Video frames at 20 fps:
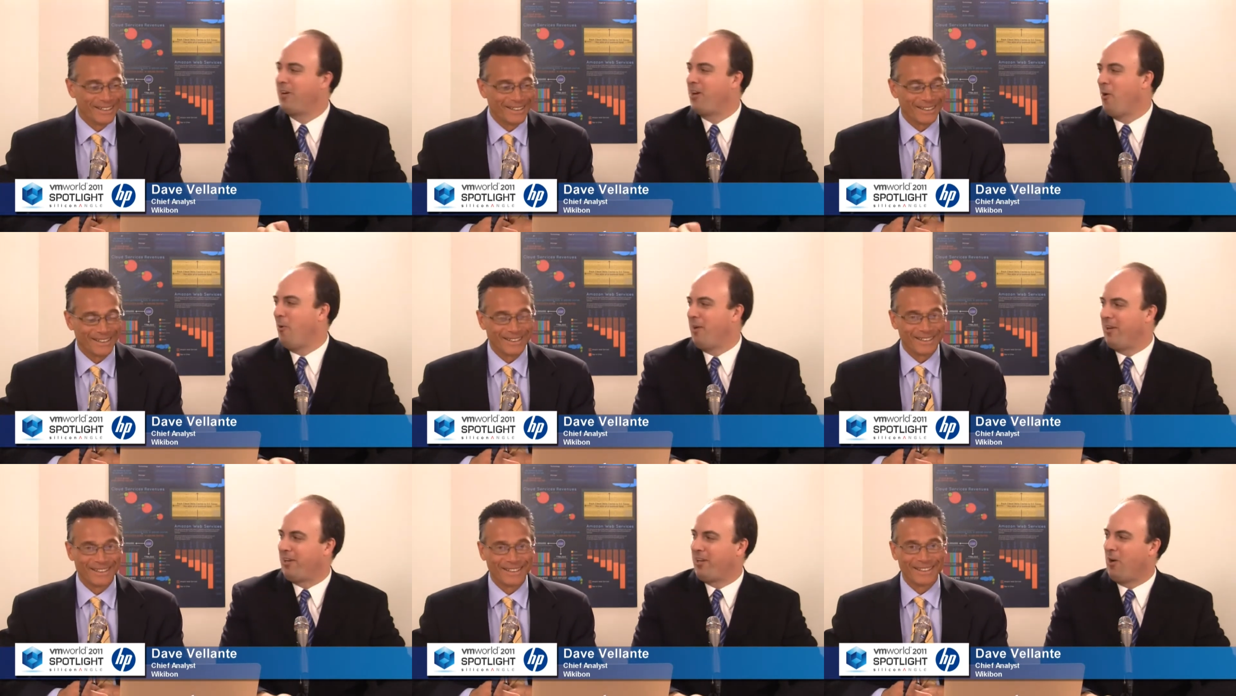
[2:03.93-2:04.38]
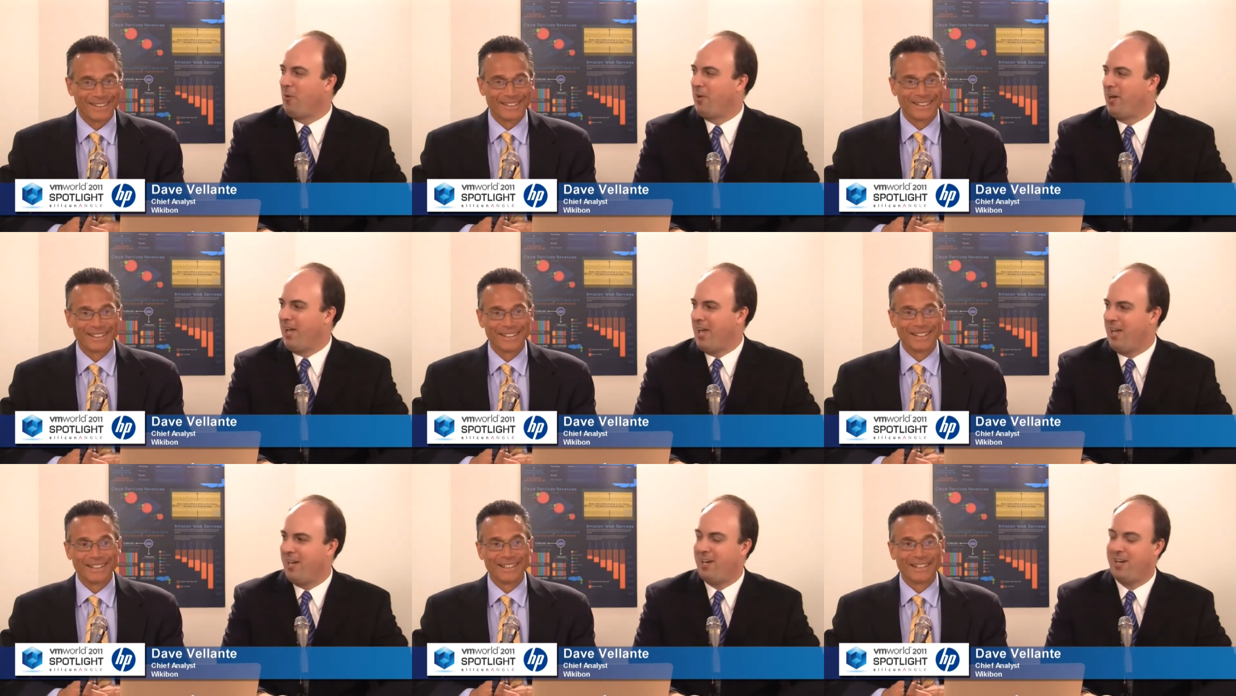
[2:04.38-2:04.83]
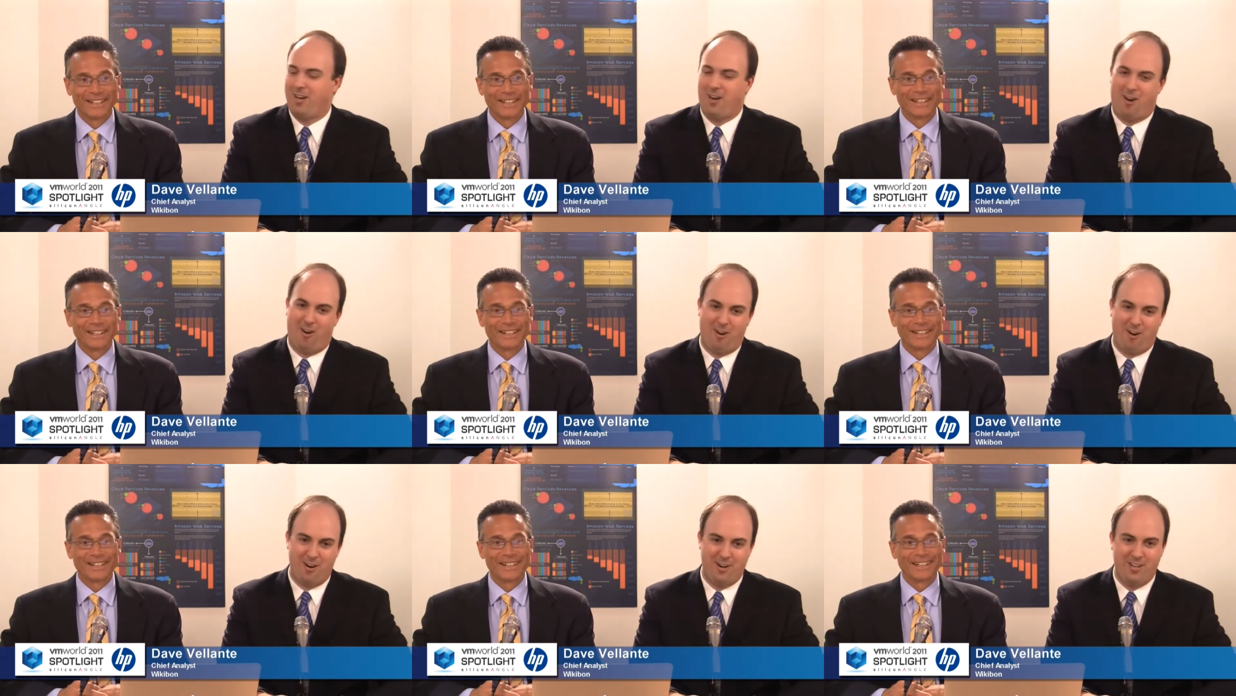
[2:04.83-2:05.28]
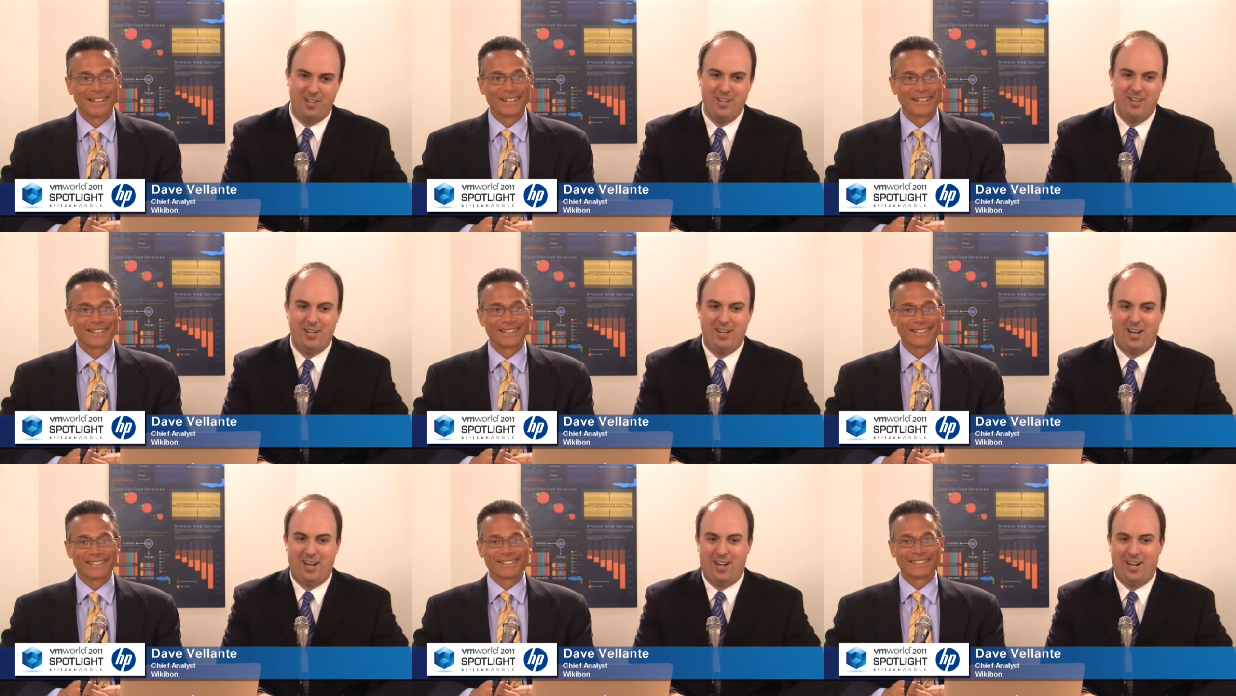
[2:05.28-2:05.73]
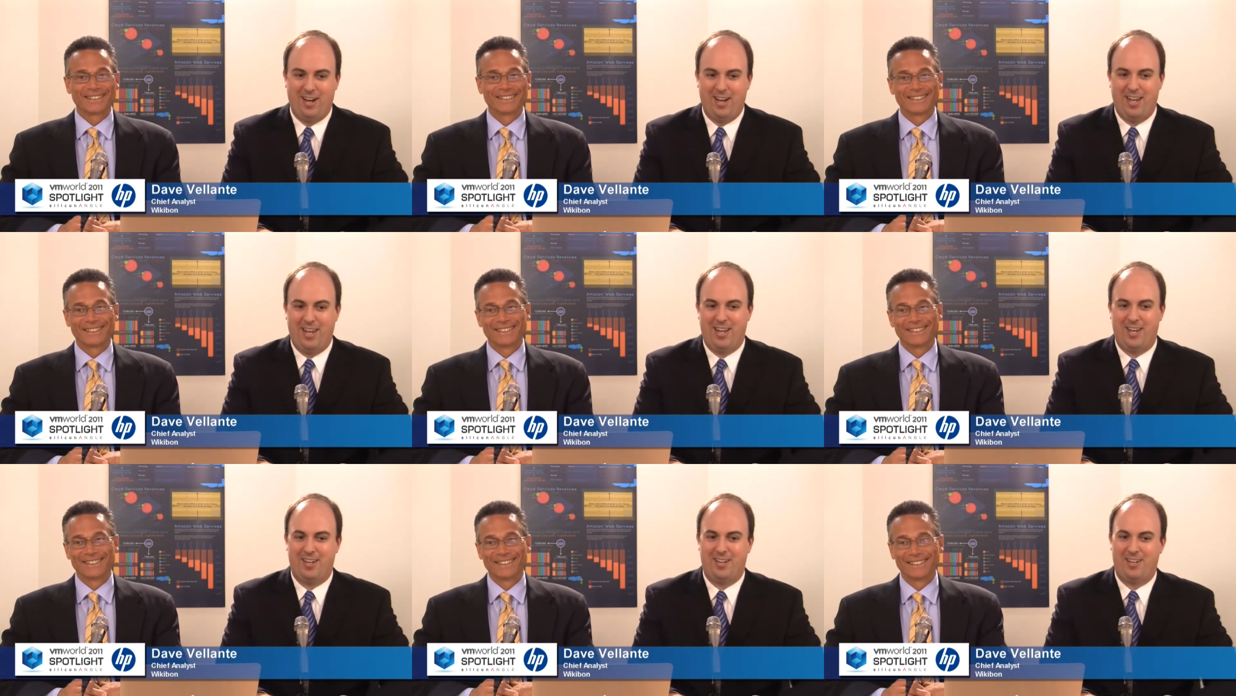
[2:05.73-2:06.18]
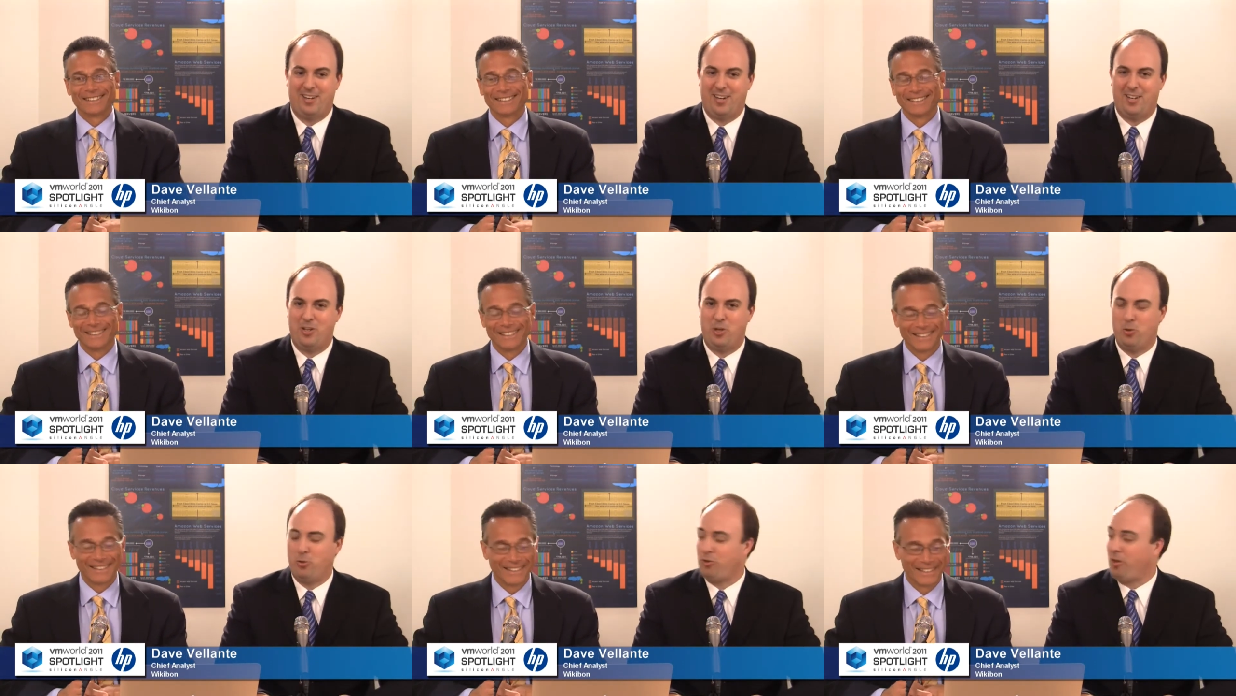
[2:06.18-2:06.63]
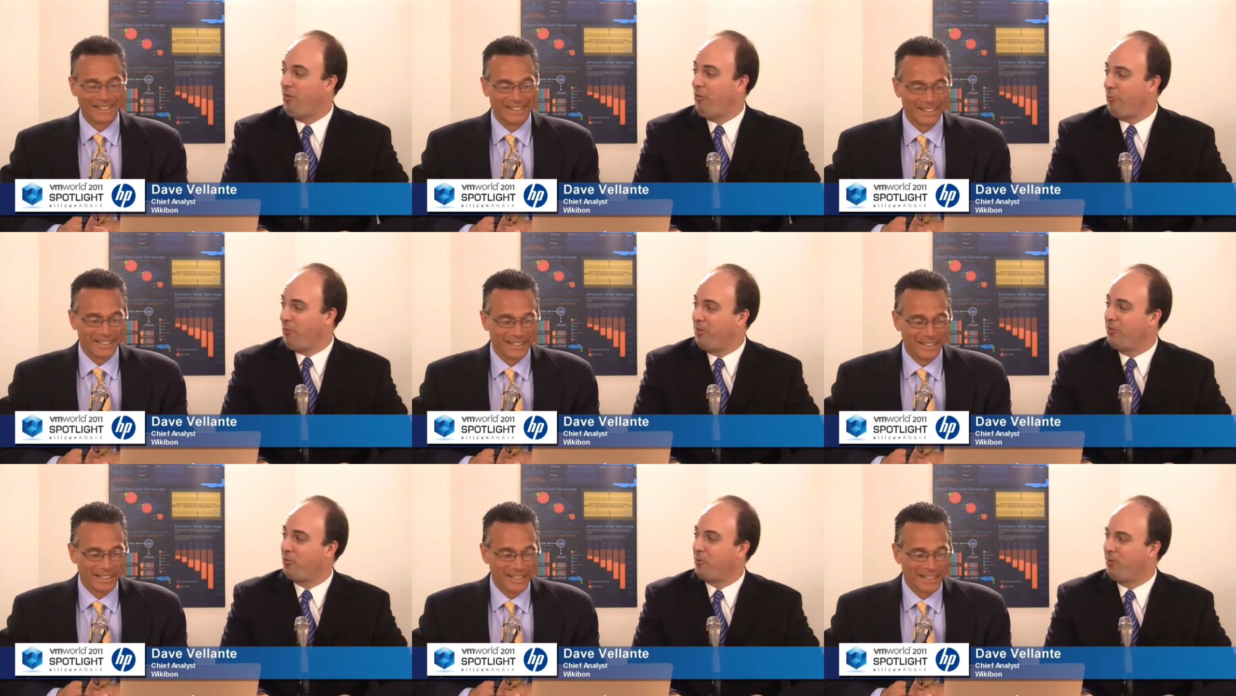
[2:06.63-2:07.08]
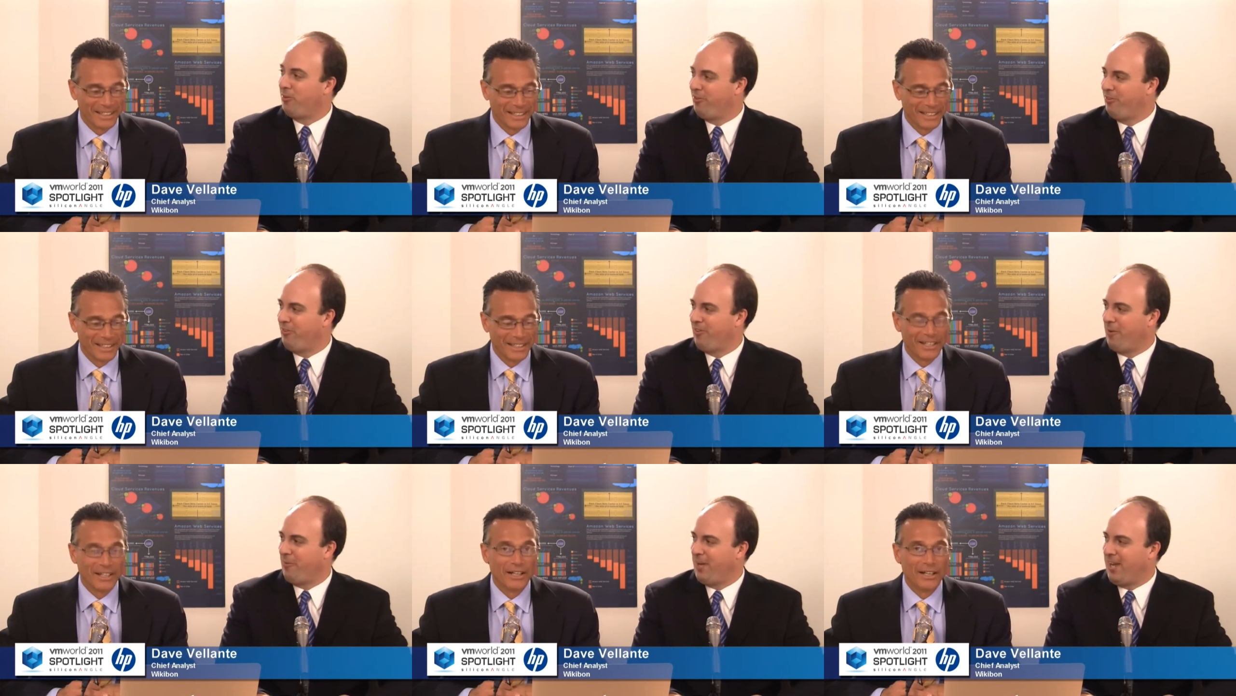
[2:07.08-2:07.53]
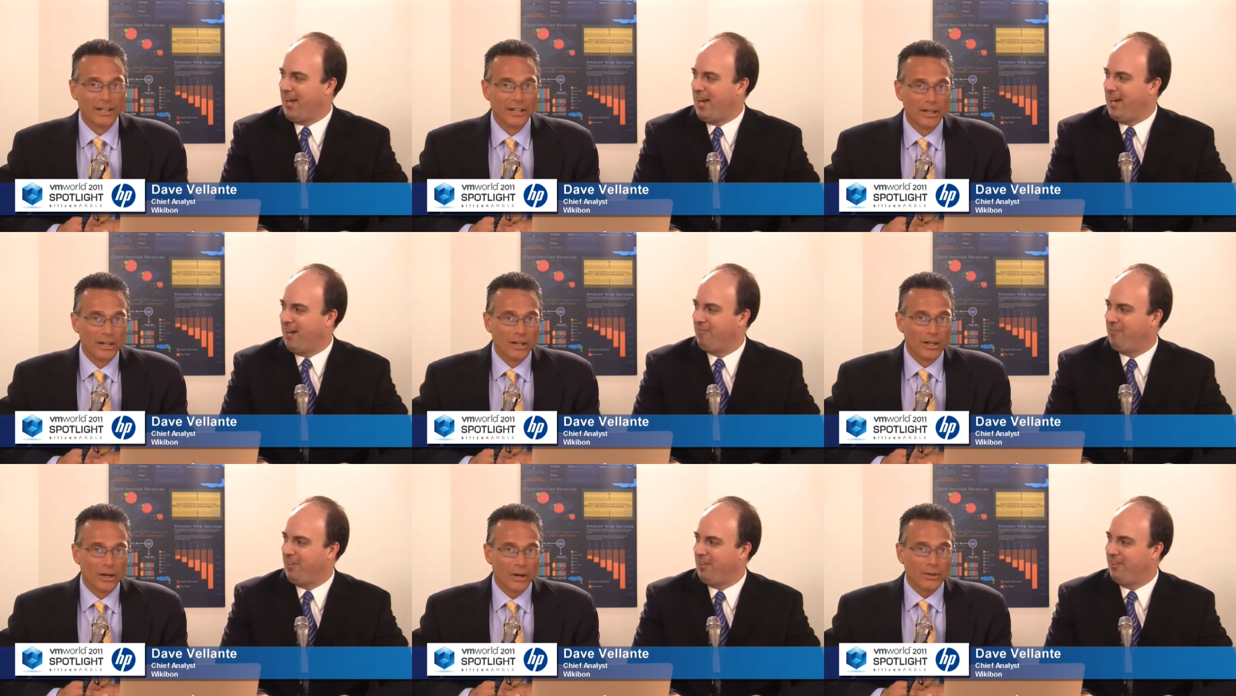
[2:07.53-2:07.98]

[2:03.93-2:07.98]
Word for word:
Speaker 1: going going hitting it hard uh, and uh, use all the resources that we have.